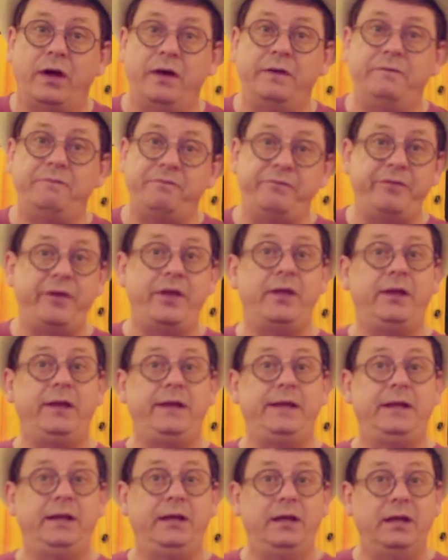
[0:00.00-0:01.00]

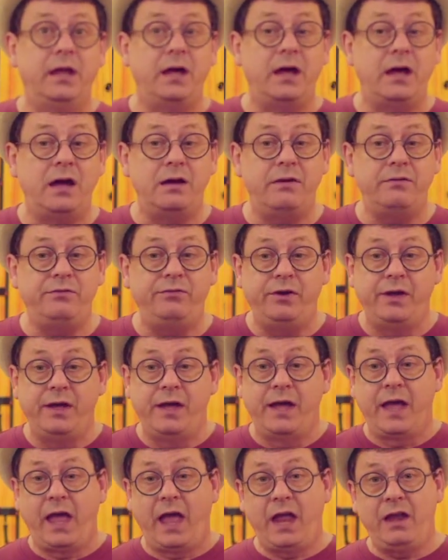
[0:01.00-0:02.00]
unfailing love
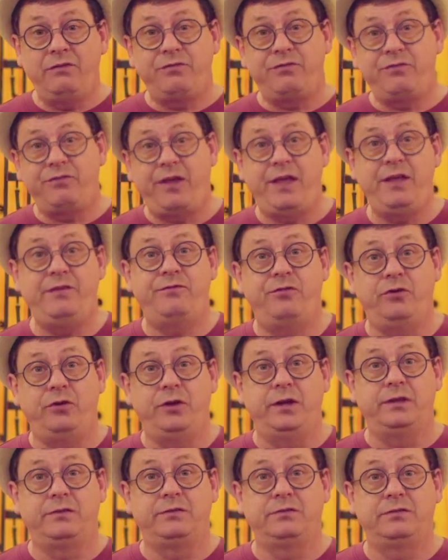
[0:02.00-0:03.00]
and
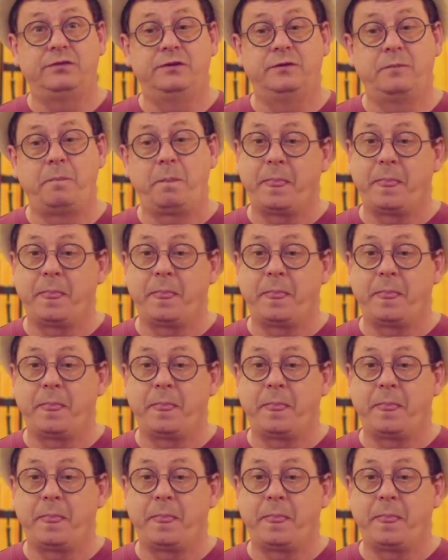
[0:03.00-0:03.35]
faithfulness."